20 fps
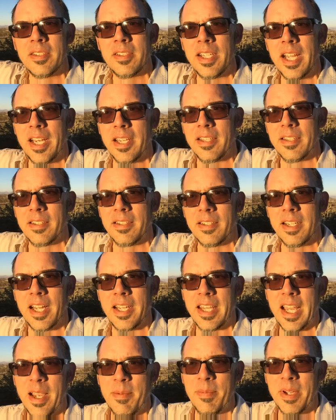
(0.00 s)
Not,
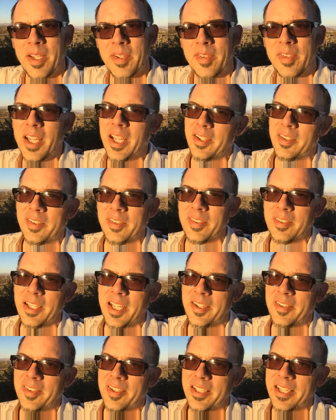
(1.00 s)
not that mess. That's,
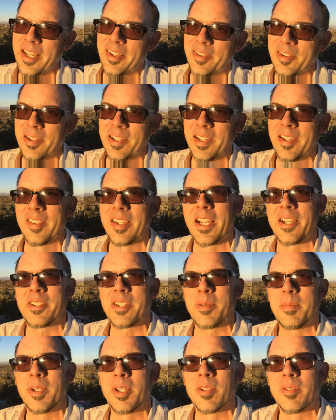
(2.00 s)
that's the desert, and it's
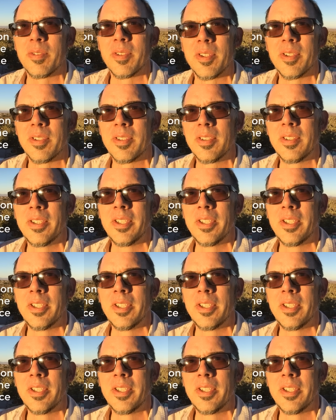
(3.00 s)
actually beautiful.